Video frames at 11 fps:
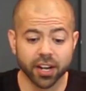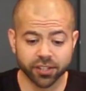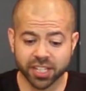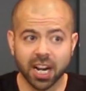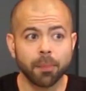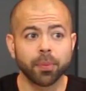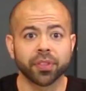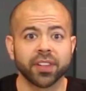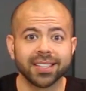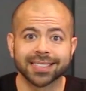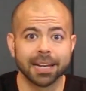There's a couple
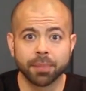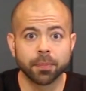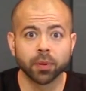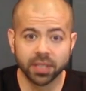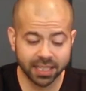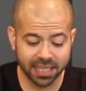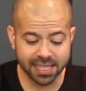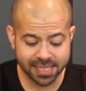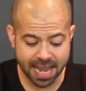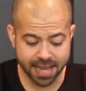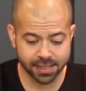things that people need to
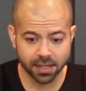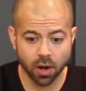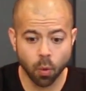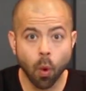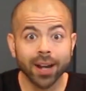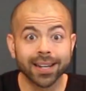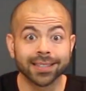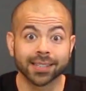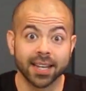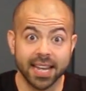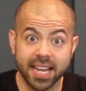assess. One
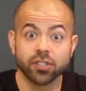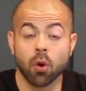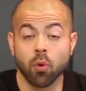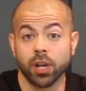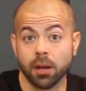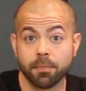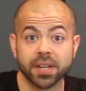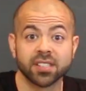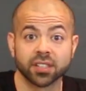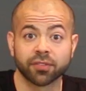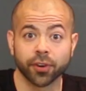is owning a
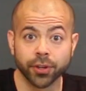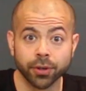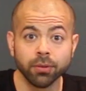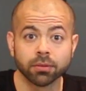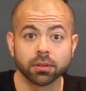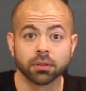business for you?